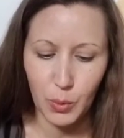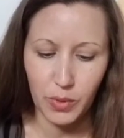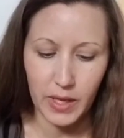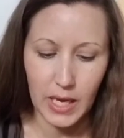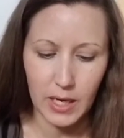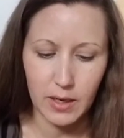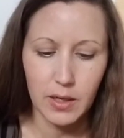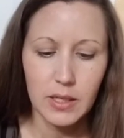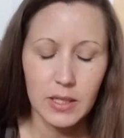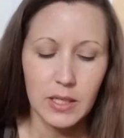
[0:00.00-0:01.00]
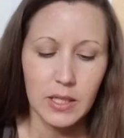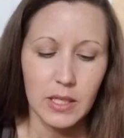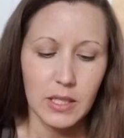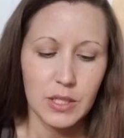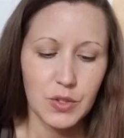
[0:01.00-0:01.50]
with Canada.
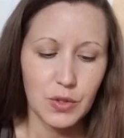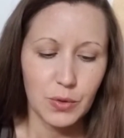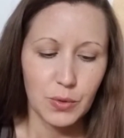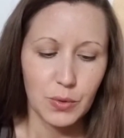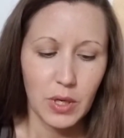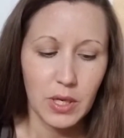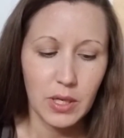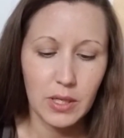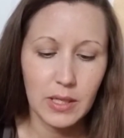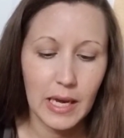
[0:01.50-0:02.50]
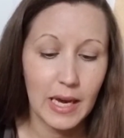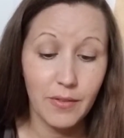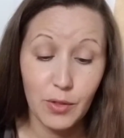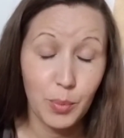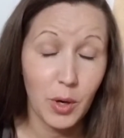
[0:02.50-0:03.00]
So half
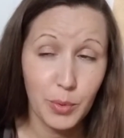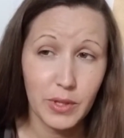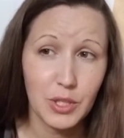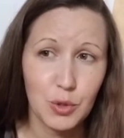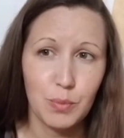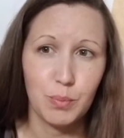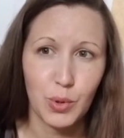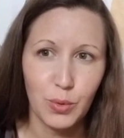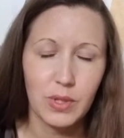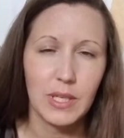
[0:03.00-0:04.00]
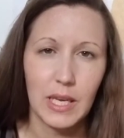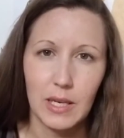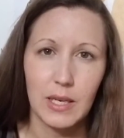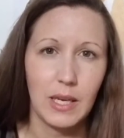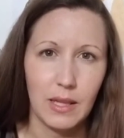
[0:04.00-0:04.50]
the population, both in
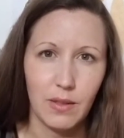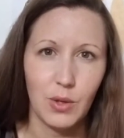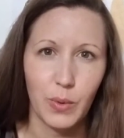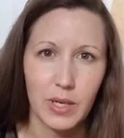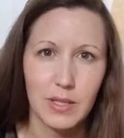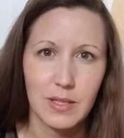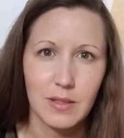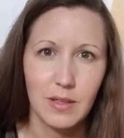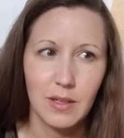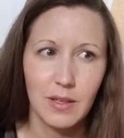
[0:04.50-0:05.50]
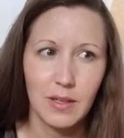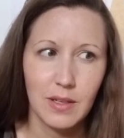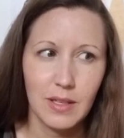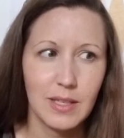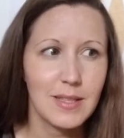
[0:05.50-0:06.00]
Canada and the US,
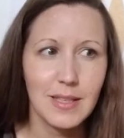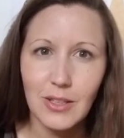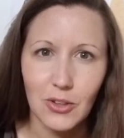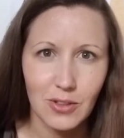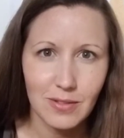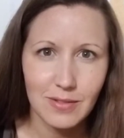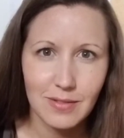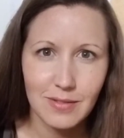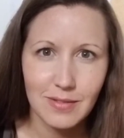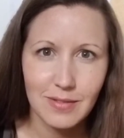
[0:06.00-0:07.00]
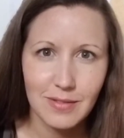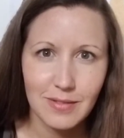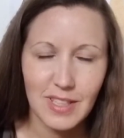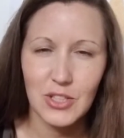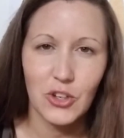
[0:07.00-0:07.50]
is single.
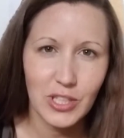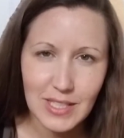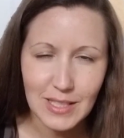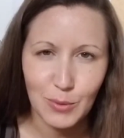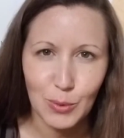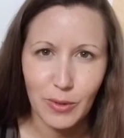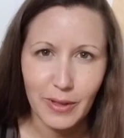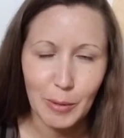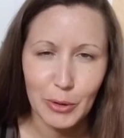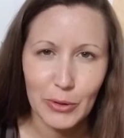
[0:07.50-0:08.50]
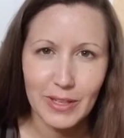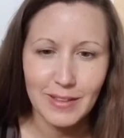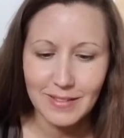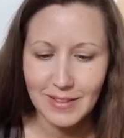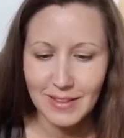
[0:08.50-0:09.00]
That's crazy when you think about it.
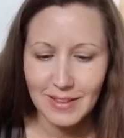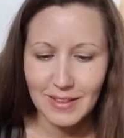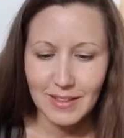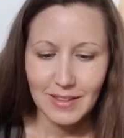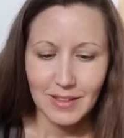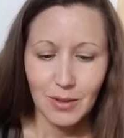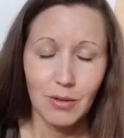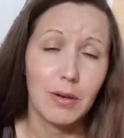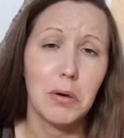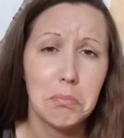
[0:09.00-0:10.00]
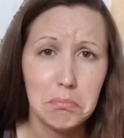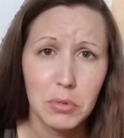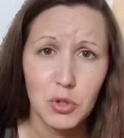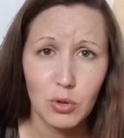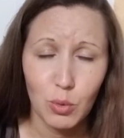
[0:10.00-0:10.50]
Oh, a
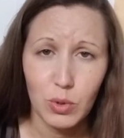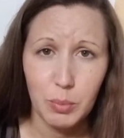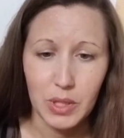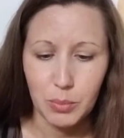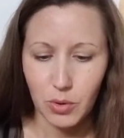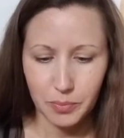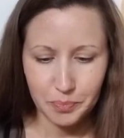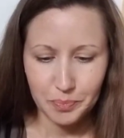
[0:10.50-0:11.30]
bunch of lonely people.